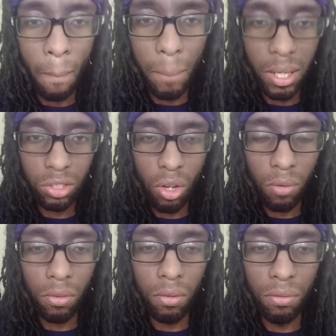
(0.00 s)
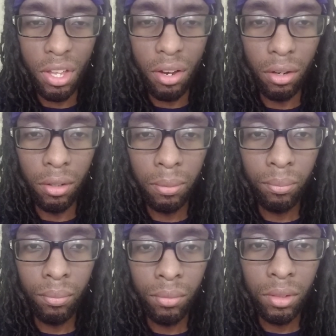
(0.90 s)
based off of their
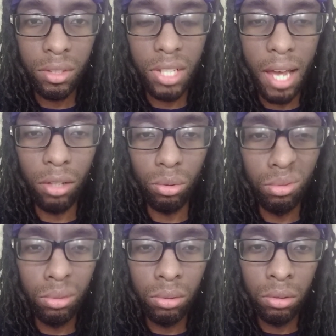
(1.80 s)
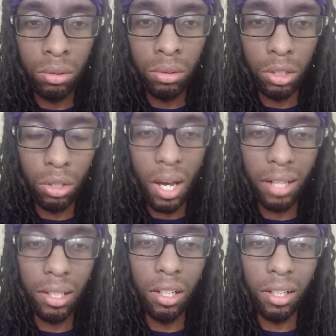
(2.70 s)
title, and
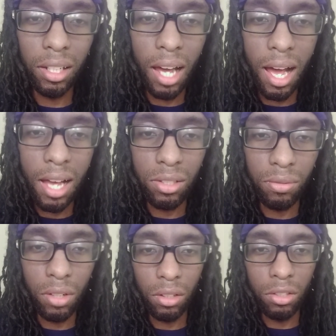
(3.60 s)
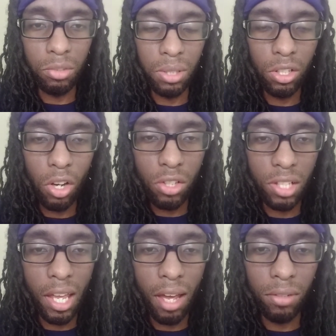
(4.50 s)
how they look in the eyes of others because
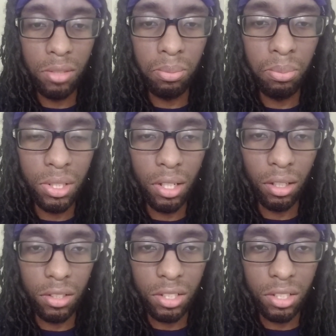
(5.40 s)
they have this particular